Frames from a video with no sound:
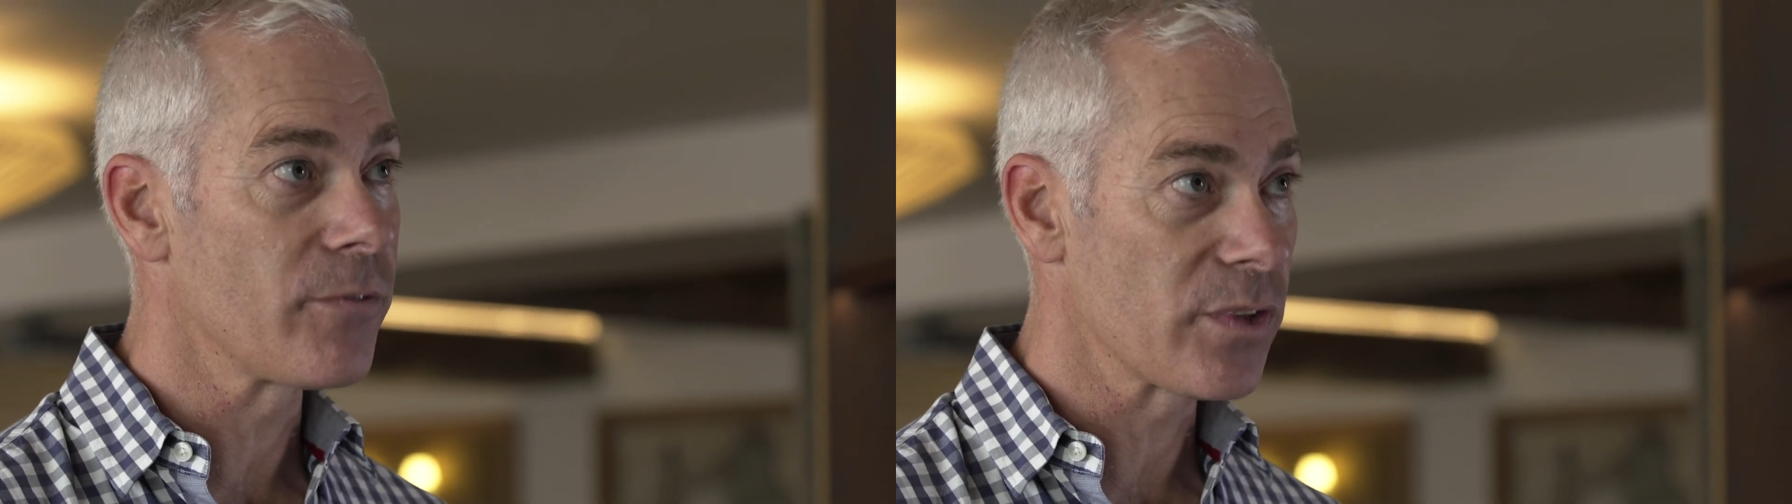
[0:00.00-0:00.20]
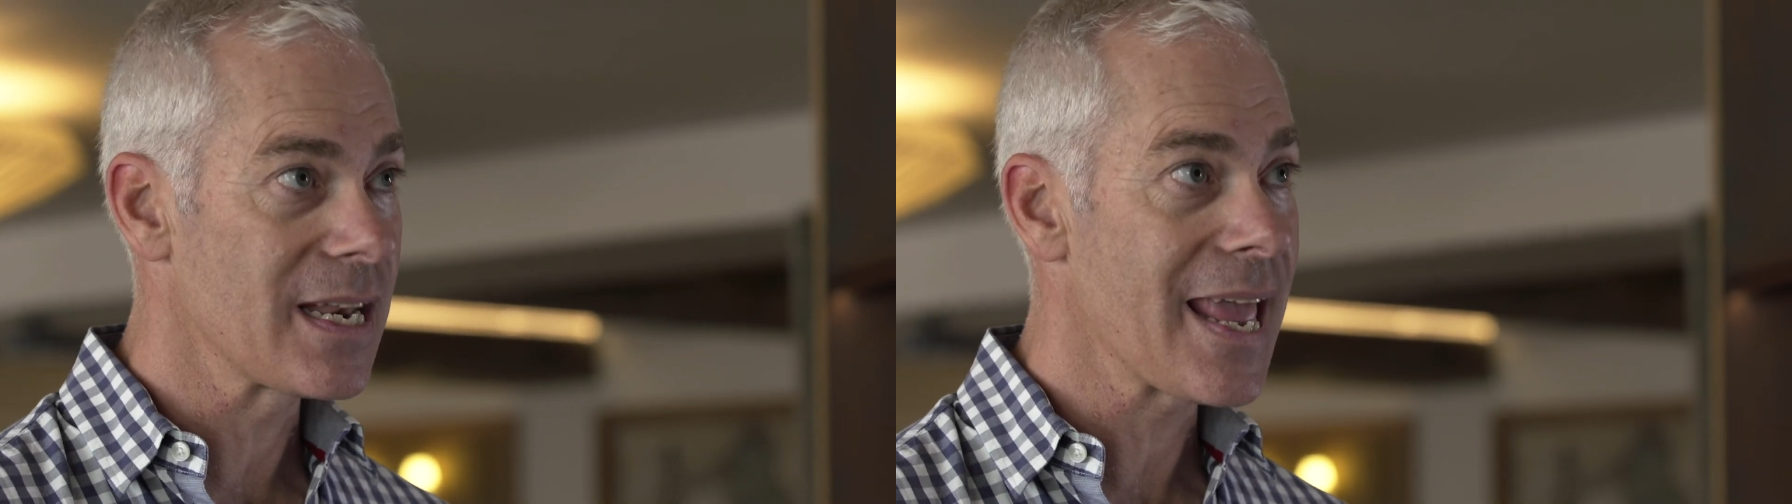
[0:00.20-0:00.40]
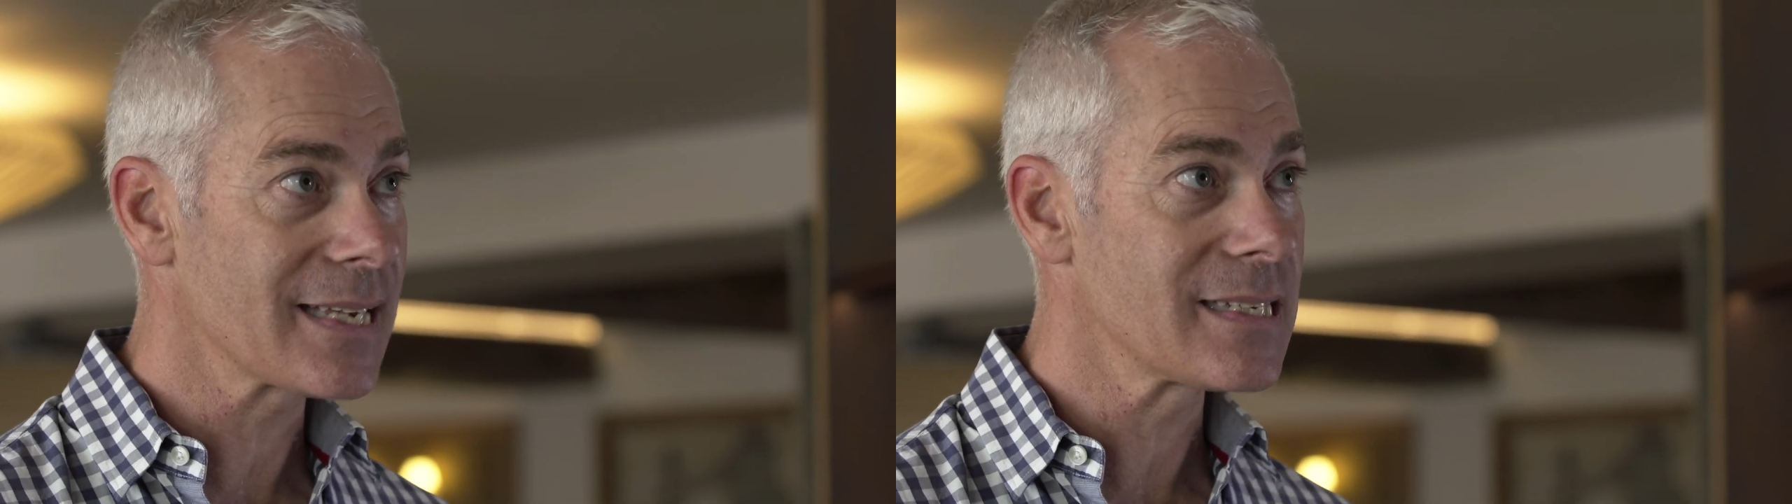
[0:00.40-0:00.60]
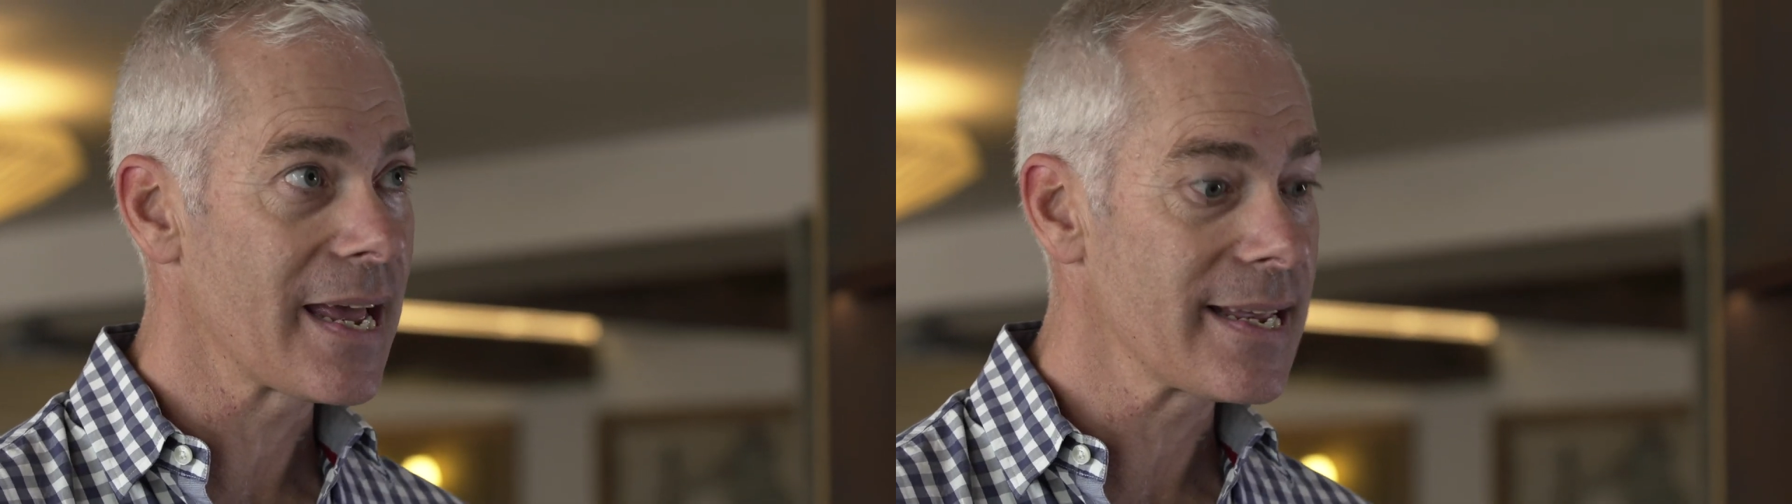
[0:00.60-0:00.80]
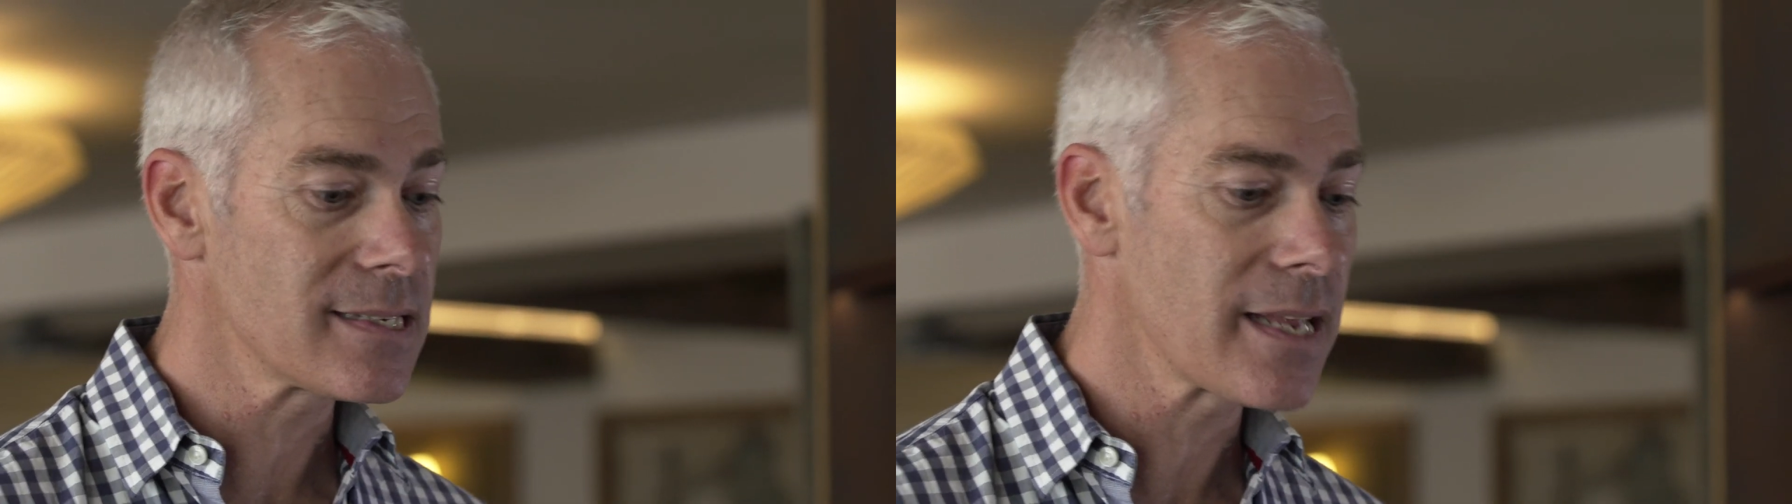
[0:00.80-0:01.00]
for the next
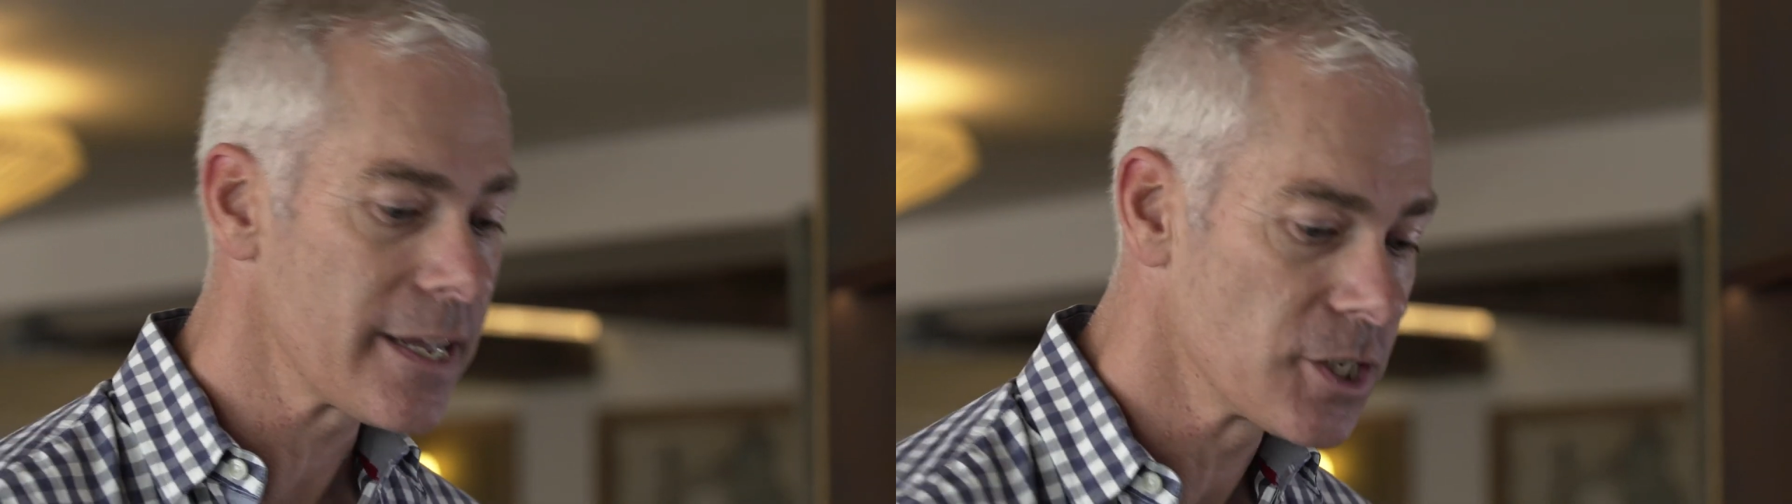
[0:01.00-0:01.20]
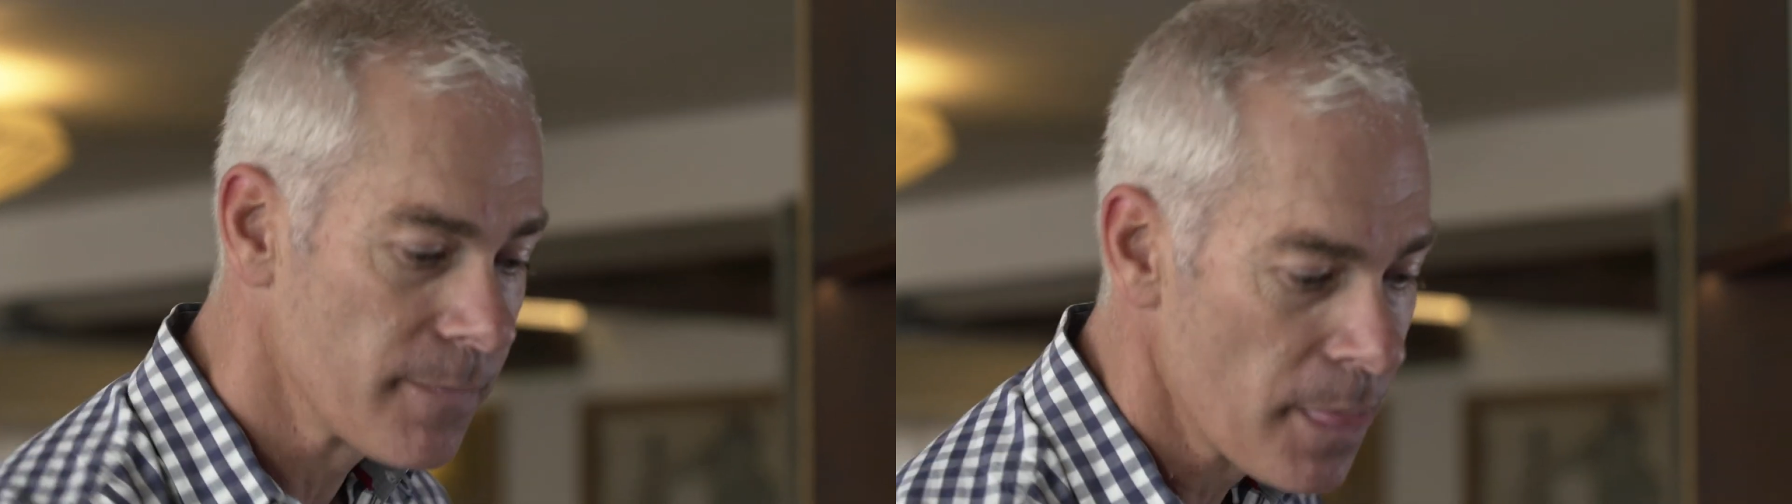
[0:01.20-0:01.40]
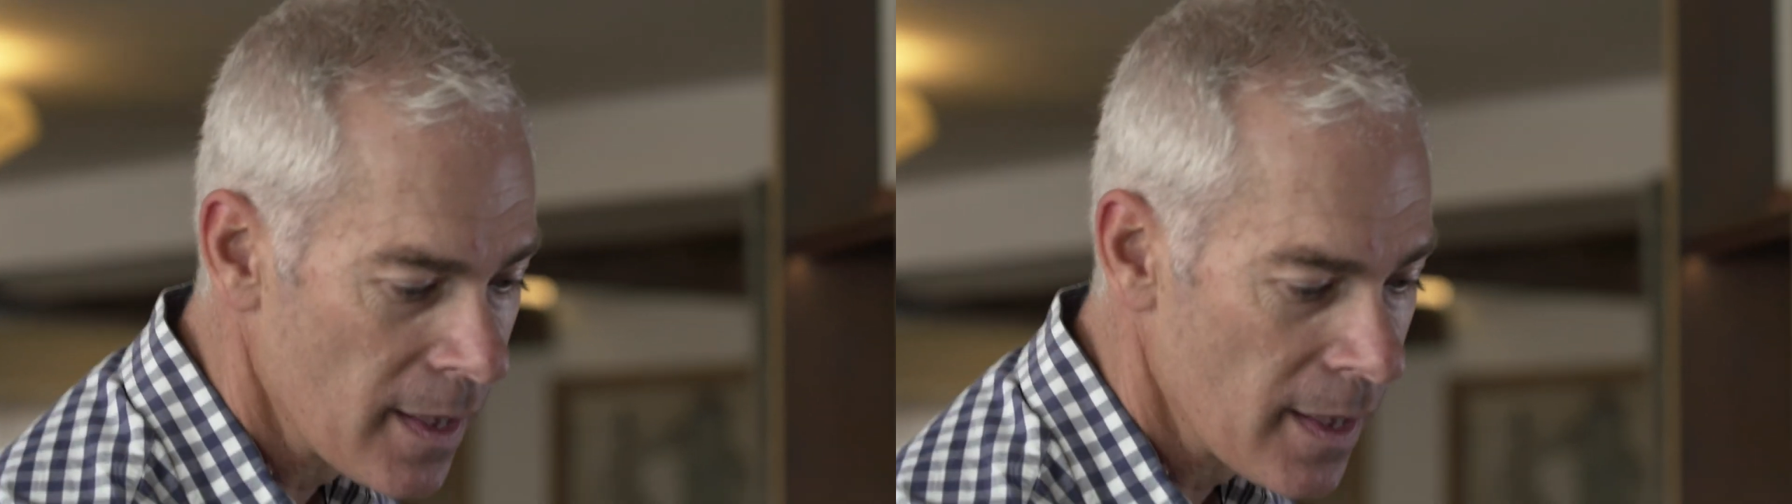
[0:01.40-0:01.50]
day's stage.